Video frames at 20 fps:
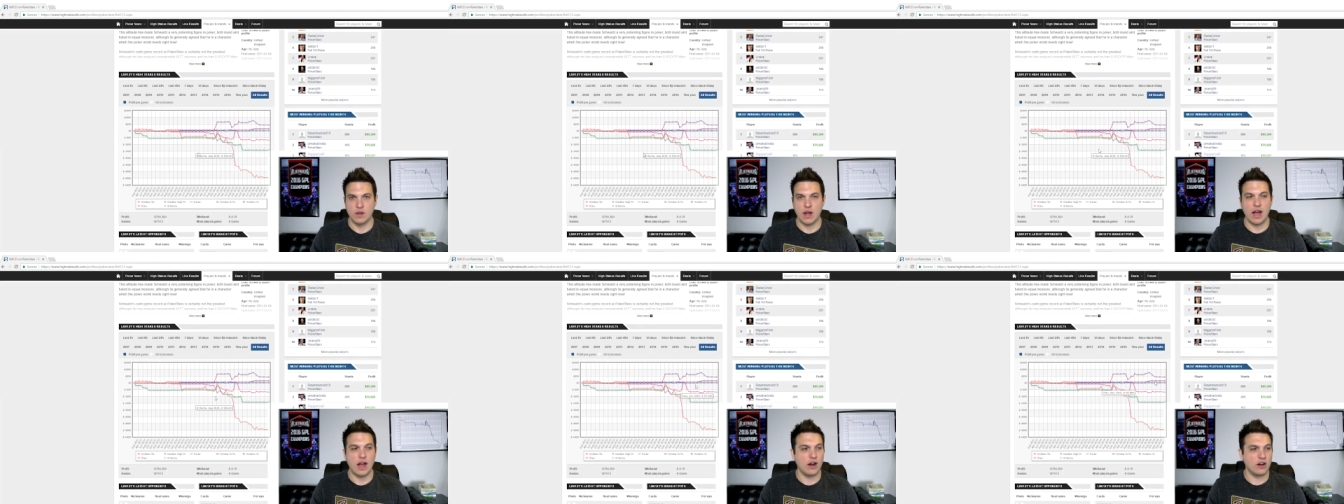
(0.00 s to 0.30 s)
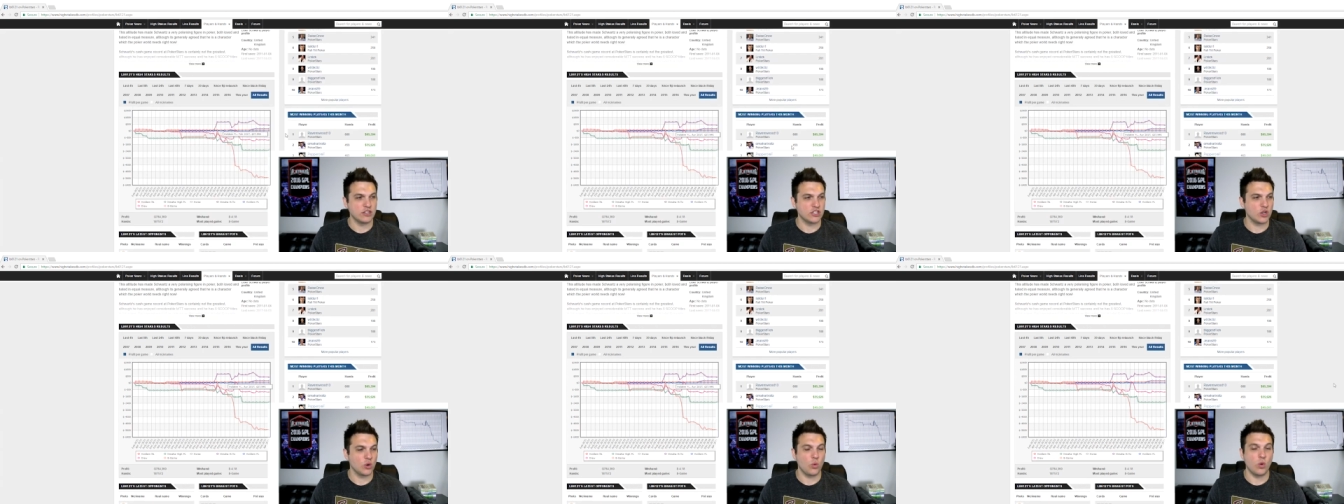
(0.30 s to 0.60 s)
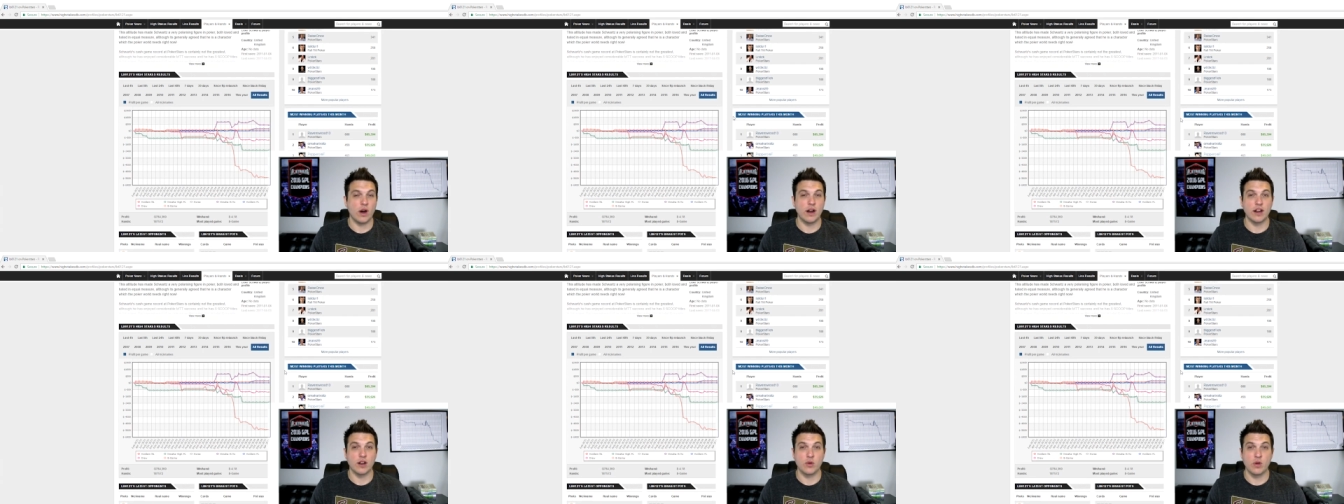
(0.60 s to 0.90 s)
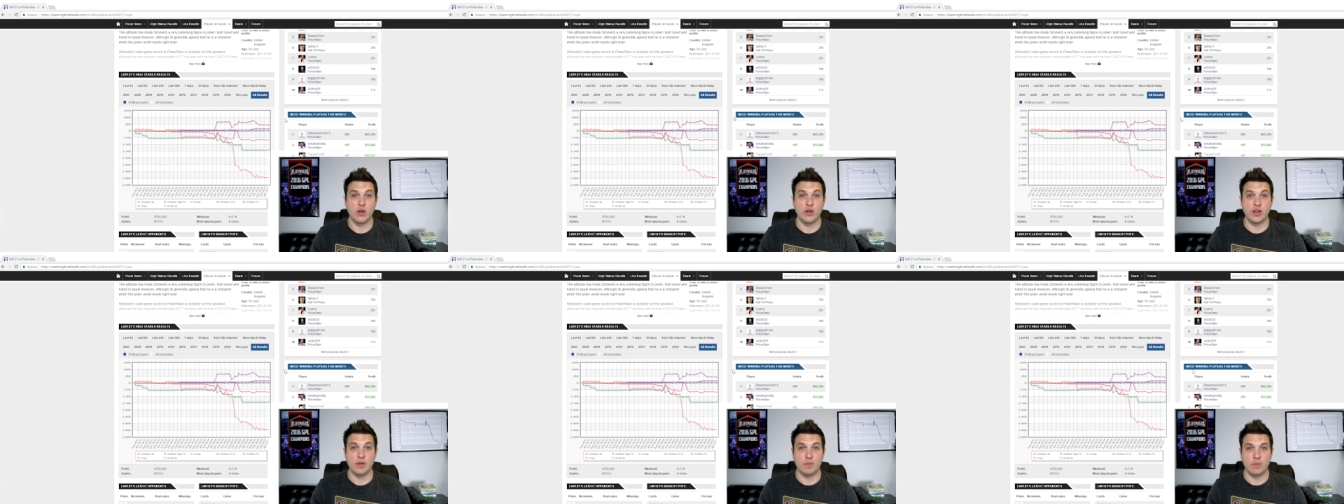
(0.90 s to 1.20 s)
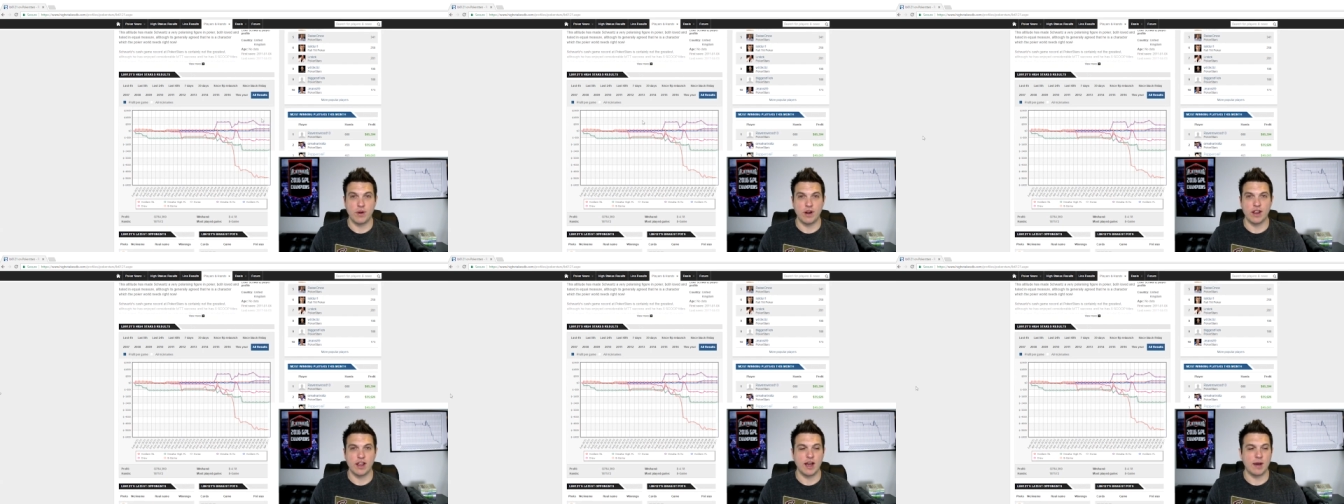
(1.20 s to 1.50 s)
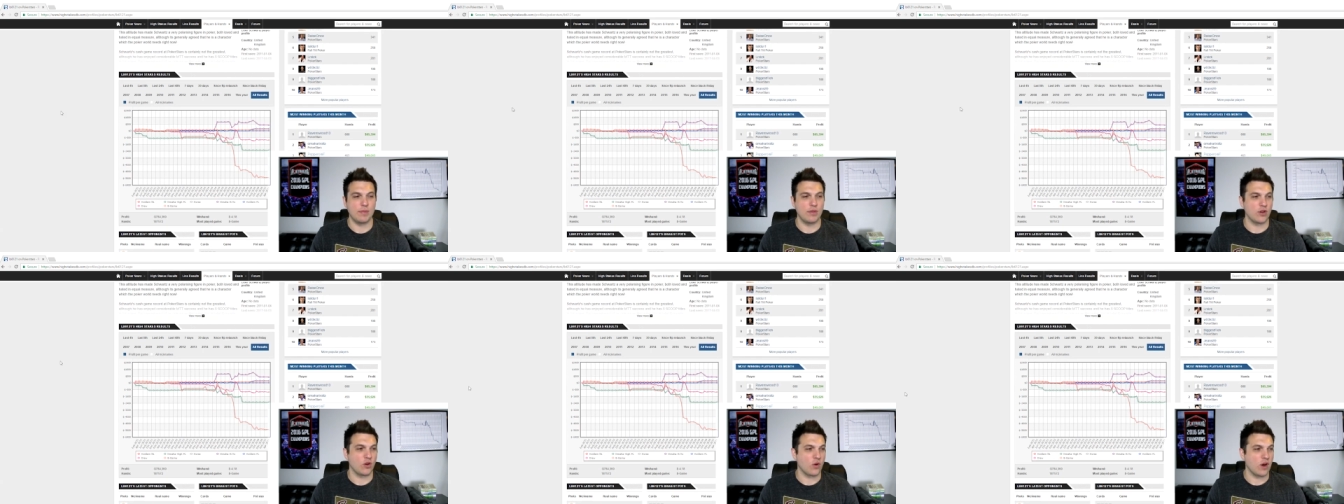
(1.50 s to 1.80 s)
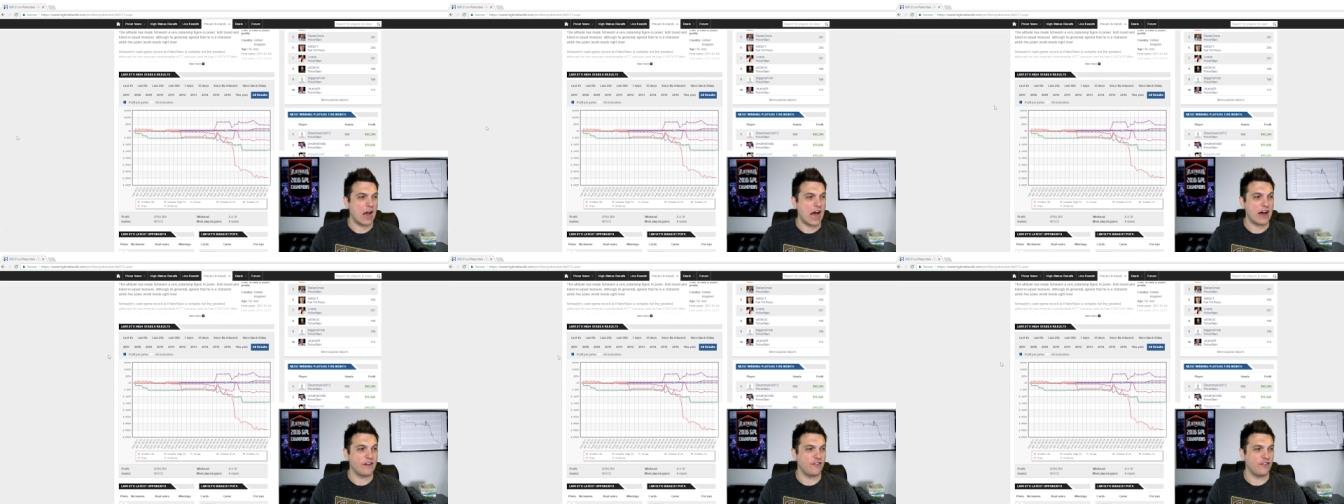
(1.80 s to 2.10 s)
I also wanted to quickly bring up the
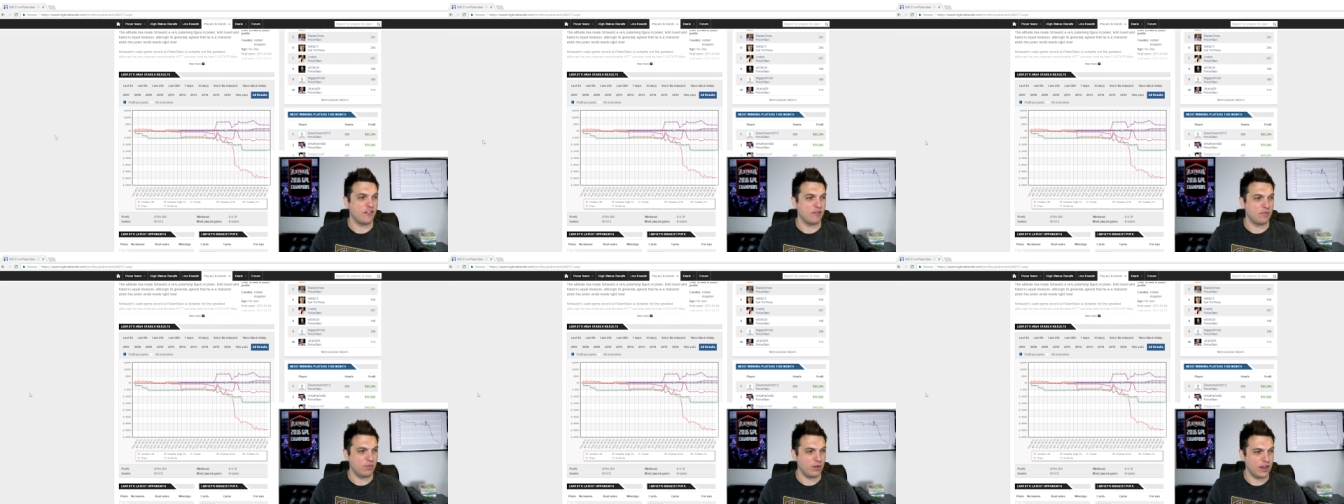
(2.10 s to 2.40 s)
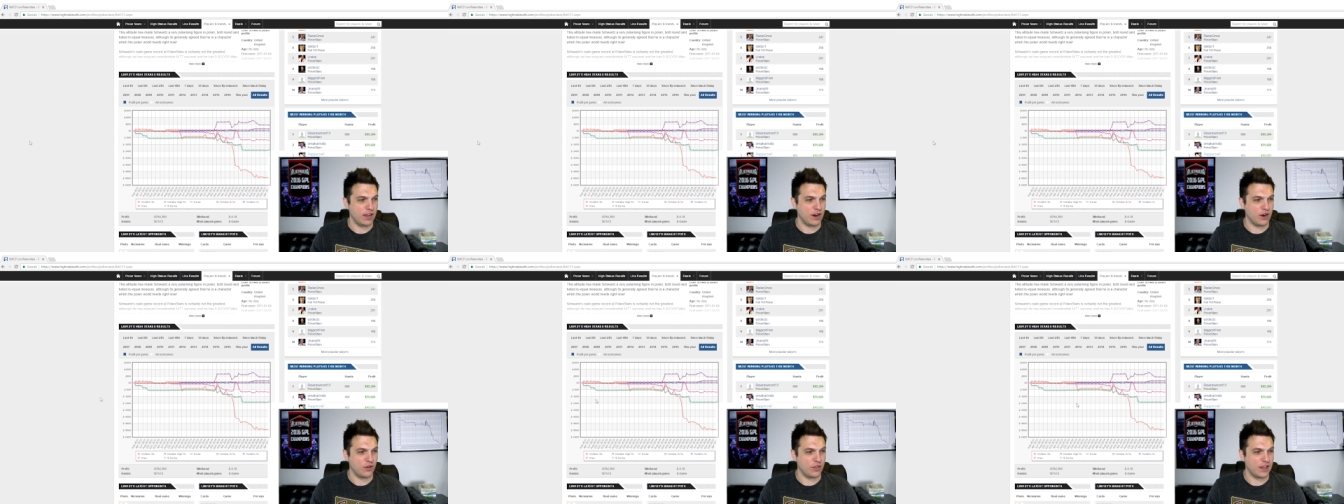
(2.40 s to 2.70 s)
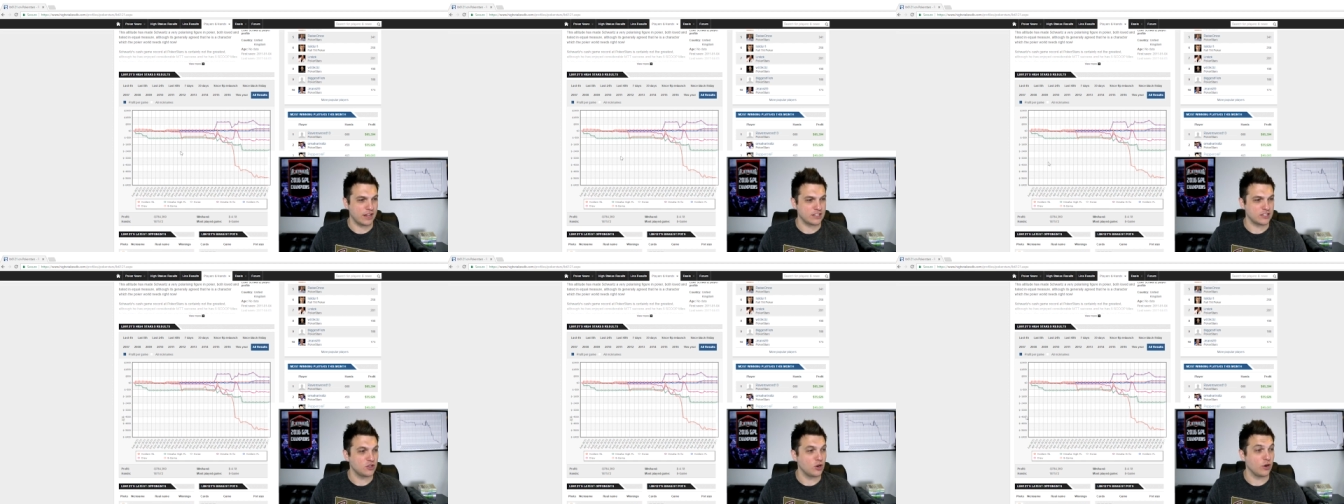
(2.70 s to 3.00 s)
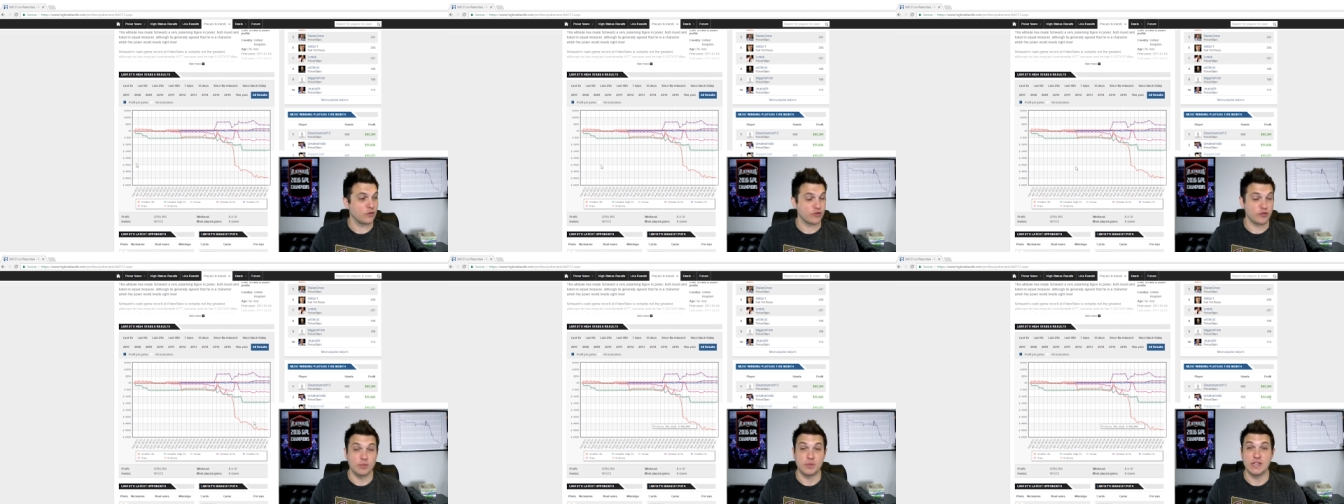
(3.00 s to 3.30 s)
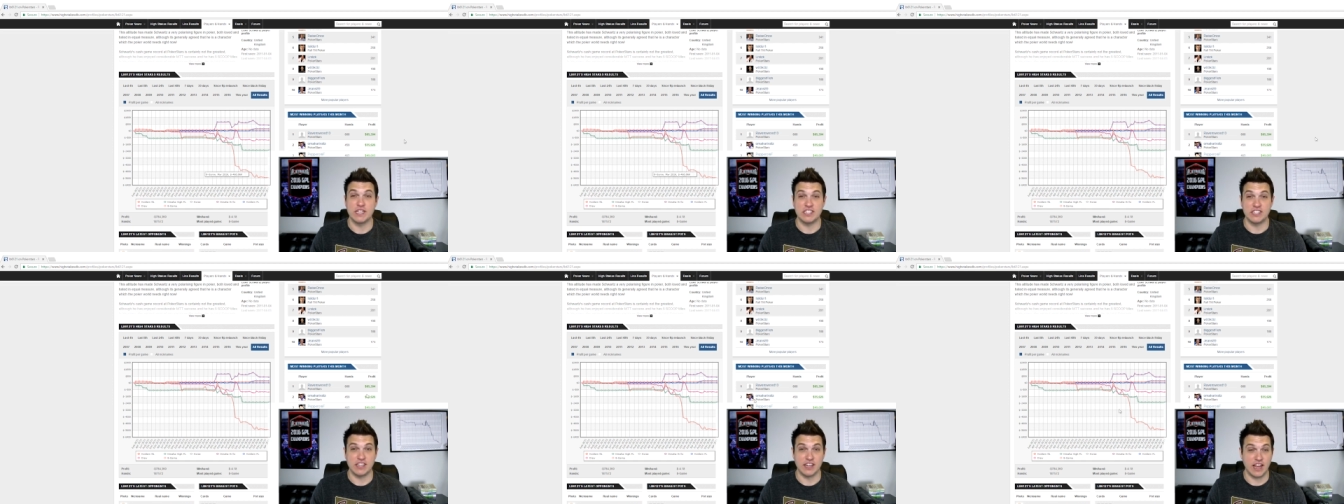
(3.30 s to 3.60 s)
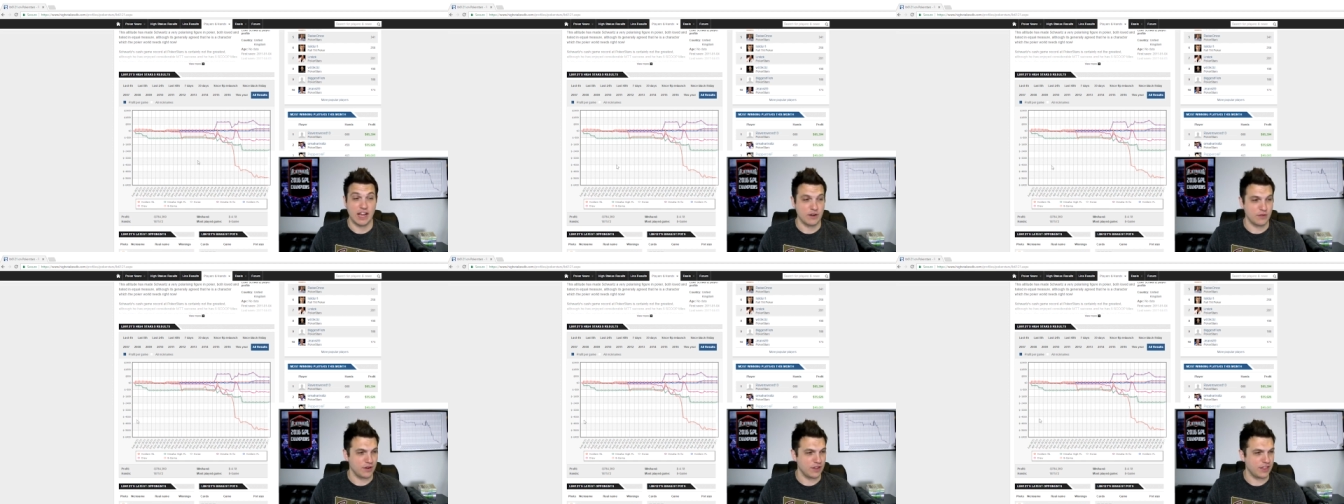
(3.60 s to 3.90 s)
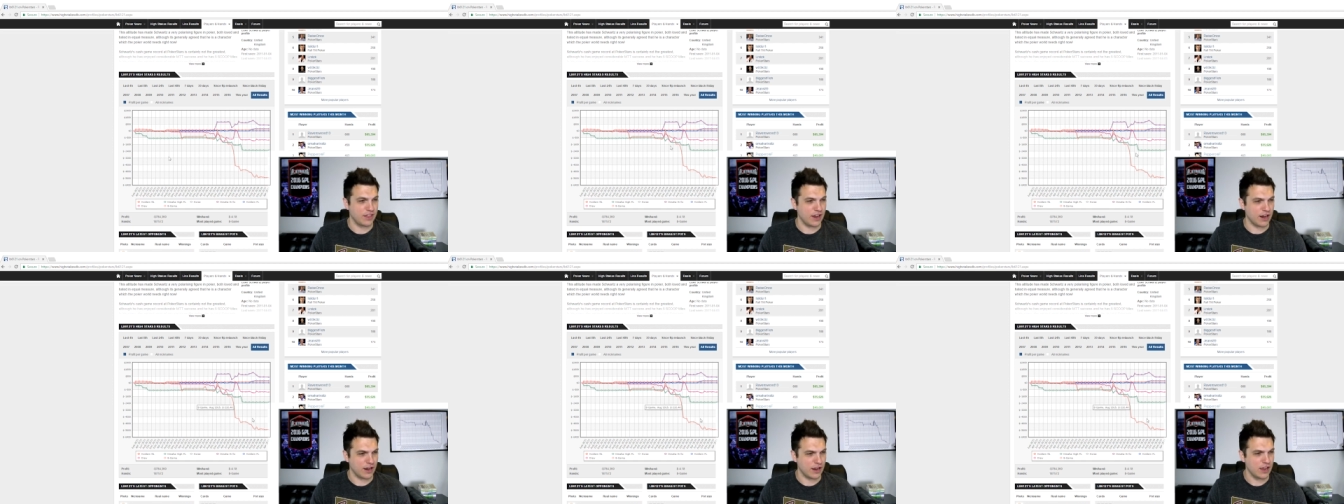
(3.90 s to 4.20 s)
graph of a player that's known for beasting
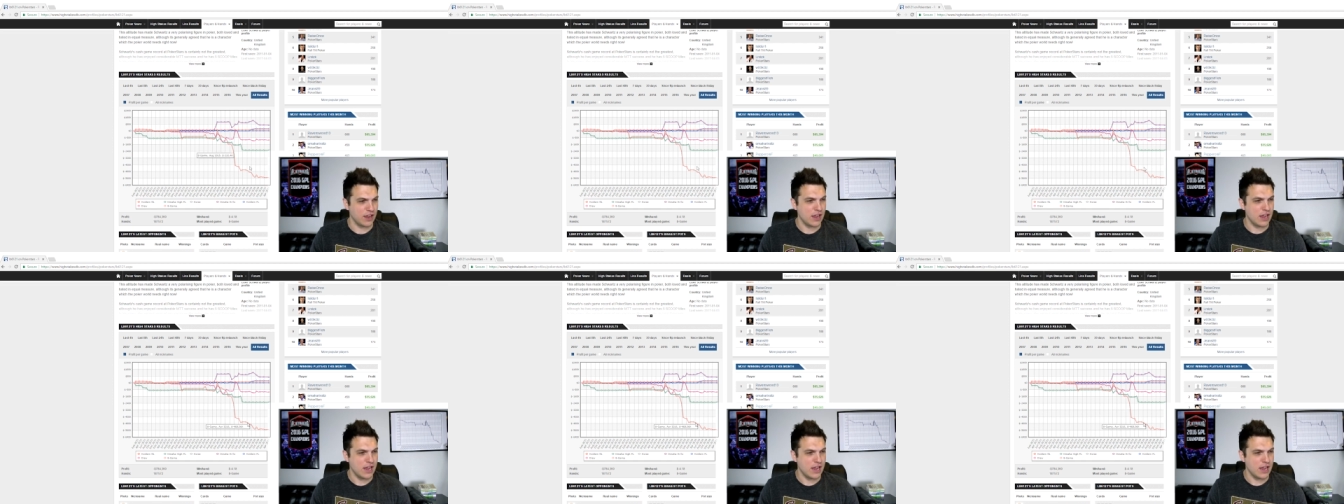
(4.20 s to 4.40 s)
everything.